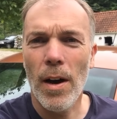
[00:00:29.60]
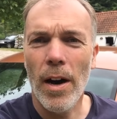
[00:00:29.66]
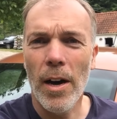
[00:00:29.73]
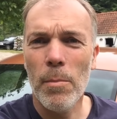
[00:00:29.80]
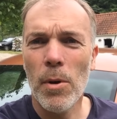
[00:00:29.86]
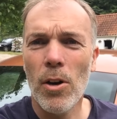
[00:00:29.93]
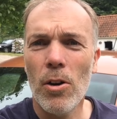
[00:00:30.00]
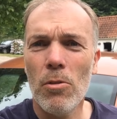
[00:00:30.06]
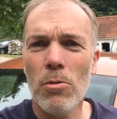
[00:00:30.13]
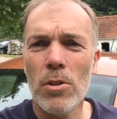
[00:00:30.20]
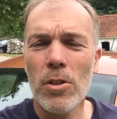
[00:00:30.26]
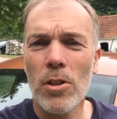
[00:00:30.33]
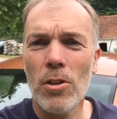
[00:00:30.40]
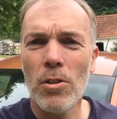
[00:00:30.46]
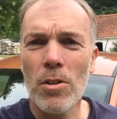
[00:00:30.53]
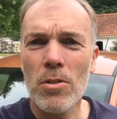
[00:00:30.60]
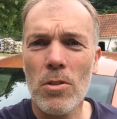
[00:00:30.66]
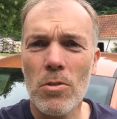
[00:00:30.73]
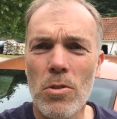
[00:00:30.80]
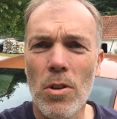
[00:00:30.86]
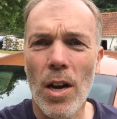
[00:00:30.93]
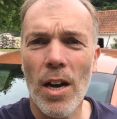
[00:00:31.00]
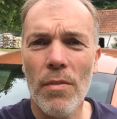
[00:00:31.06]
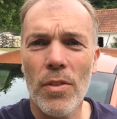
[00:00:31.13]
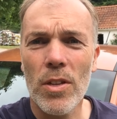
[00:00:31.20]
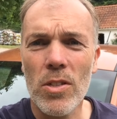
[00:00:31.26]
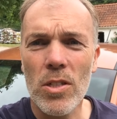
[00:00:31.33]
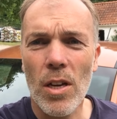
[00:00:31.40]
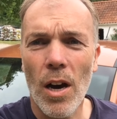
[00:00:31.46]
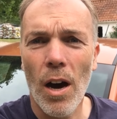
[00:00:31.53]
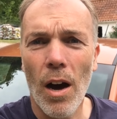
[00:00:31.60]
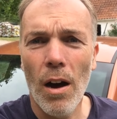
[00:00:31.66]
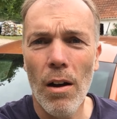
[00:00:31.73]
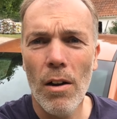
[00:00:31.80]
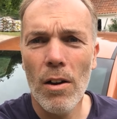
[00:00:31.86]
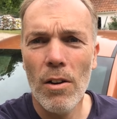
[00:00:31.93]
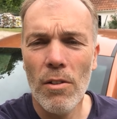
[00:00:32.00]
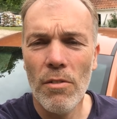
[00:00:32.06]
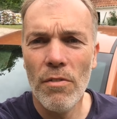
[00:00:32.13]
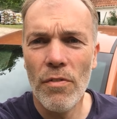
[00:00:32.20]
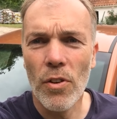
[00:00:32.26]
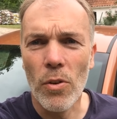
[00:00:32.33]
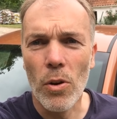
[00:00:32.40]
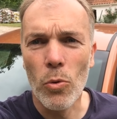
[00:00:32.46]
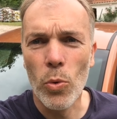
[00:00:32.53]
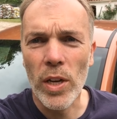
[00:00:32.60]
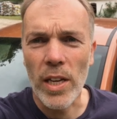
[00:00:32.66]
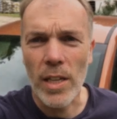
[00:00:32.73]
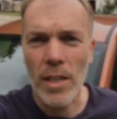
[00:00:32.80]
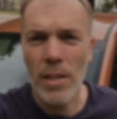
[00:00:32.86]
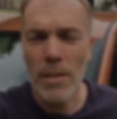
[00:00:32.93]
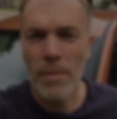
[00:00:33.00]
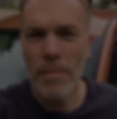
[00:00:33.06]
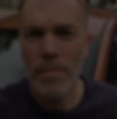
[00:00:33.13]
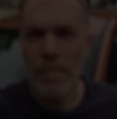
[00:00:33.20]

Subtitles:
I'm only going to drive this car for a week.